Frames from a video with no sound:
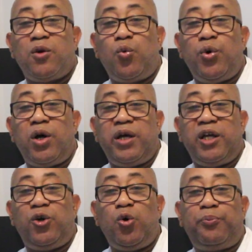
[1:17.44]
were
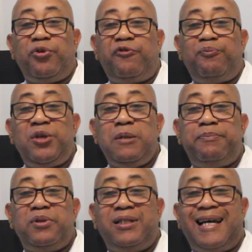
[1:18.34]
a group of
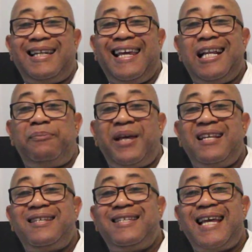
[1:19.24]
people that helped
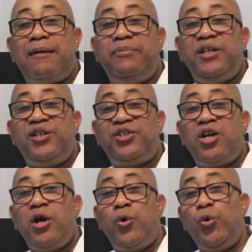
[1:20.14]

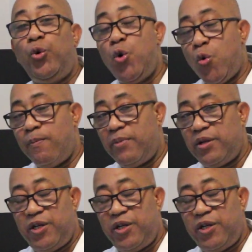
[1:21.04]
establish Rome.